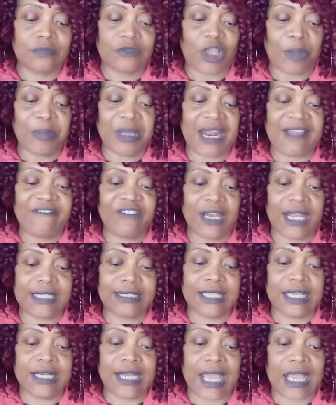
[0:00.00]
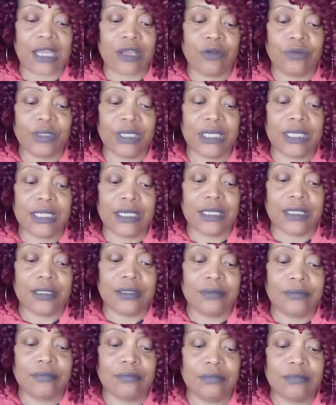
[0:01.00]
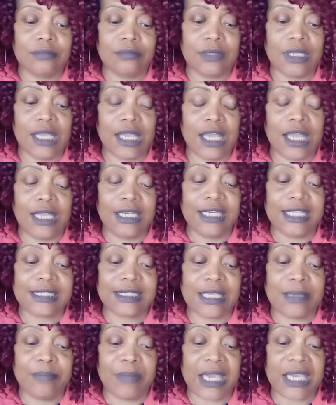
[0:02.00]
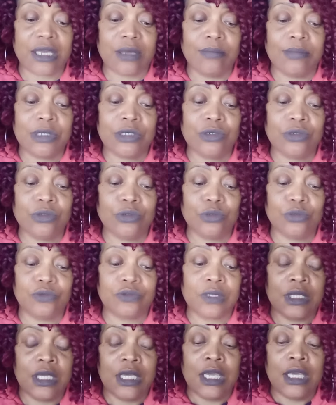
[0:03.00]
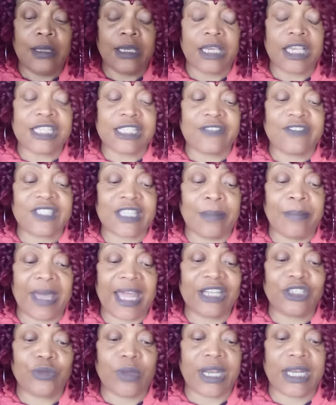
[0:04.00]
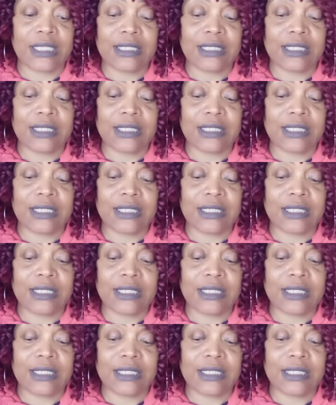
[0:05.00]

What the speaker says: But I feel like they're not going to get it unless they make a move. Because if somebody trying to